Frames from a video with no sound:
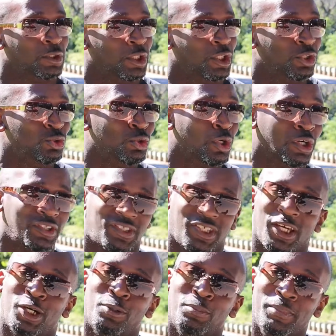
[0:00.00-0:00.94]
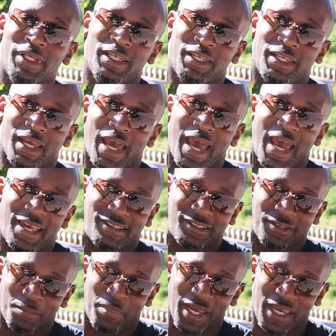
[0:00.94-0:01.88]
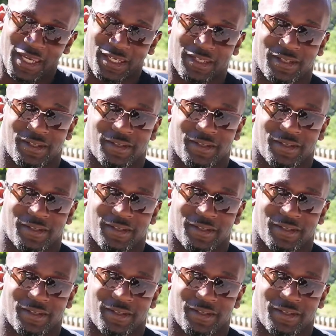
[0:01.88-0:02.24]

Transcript: Then you gonna tell me, ask the bank.